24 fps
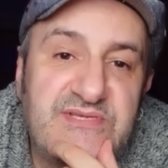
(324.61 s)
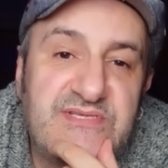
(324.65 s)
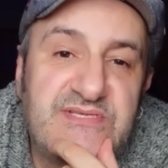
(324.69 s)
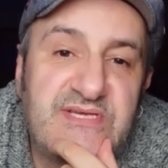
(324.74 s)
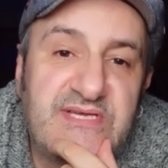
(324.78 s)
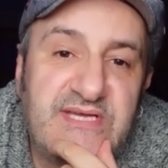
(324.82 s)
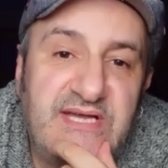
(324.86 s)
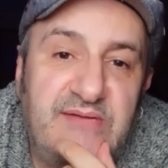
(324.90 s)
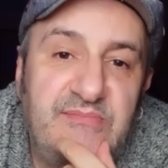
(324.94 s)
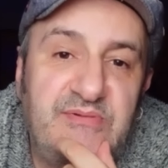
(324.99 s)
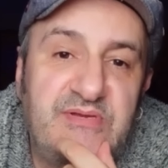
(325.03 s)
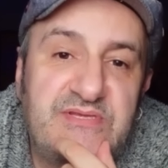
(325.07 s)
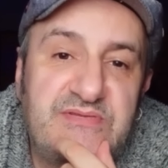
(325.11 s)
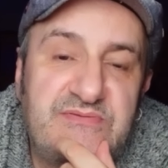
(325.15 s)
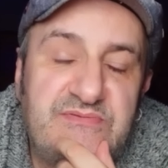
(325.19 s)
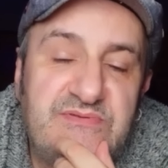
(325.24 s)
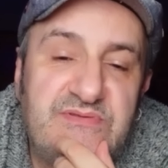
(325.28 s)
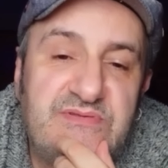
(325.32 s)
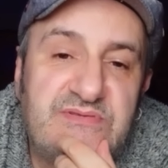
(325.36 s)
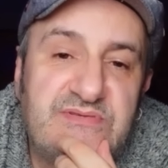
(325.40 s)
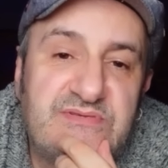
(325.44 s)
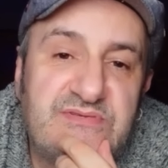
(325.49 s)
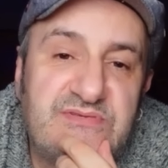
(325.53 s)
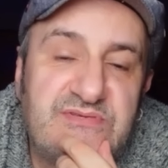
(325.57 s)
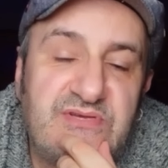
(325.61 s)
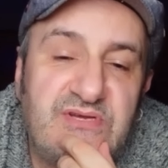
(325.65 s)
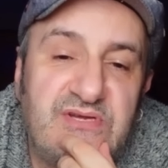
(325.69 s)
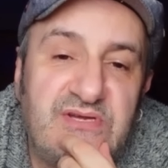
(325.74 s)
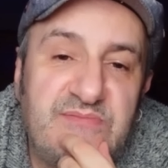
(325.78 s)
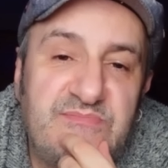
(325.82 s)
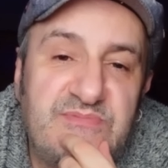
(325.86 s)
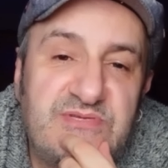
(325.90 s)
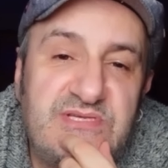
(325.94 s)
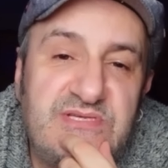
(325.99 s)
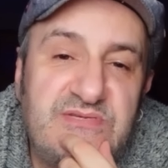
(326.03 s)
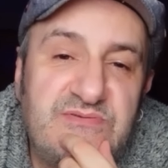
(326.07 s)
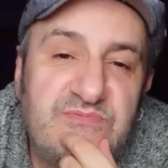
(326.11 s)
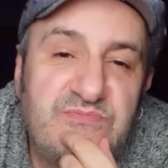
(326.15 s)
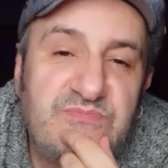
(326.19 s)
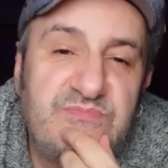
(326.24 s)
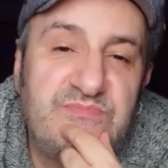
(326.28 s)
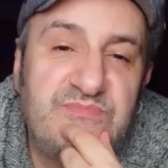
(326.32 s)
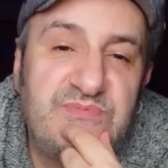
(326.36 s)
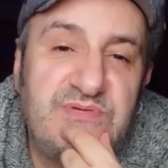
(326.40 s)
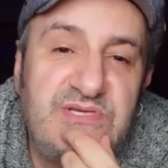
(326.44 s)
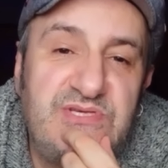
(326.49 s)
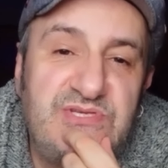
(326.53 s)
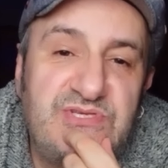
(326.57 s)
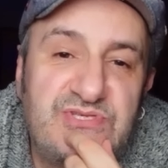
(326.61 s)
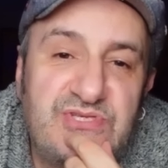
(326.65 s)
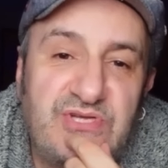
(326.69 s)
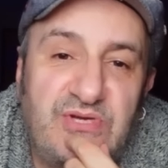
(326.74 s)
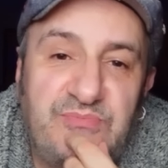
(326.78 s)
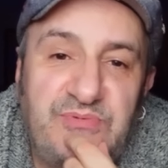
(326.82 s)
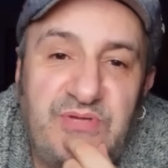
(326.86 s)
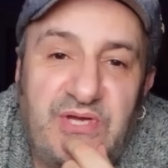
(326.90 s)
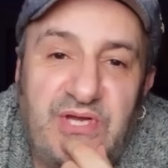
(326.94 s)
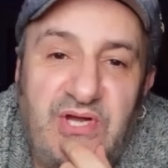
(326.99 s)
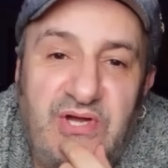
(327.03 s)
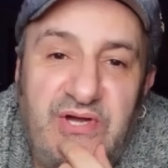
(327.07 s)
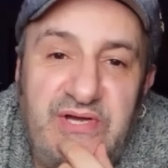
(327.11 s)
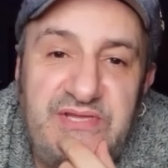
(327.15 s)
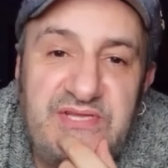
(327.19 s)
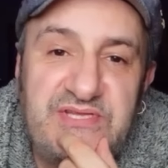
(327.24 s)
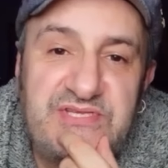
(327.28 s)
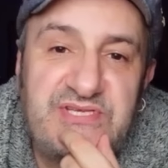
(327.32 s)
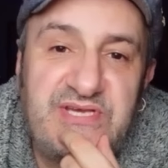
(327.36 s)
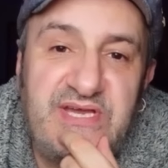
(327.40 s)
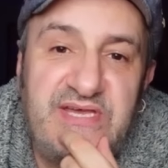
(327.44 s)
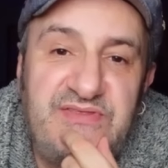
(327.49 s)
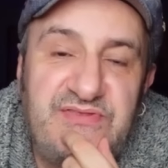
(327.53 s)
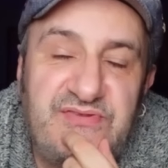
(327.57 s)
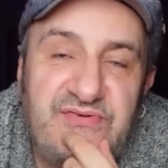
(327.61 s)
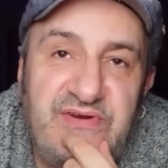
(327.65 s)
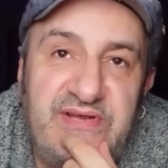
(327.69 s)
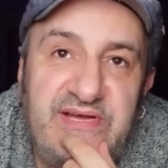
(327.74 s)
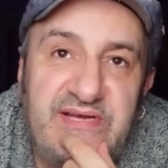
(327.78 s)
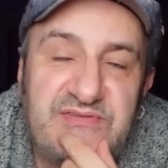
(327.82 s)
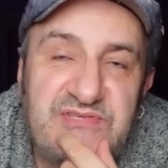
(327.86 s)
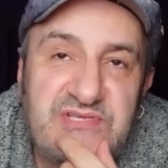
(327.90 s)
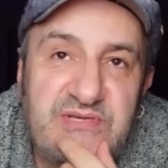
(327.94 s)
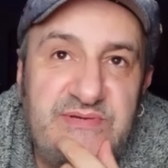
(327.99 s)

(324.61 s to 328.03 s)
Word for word: There's a couple of times he's he stopped the guy in the tenth round.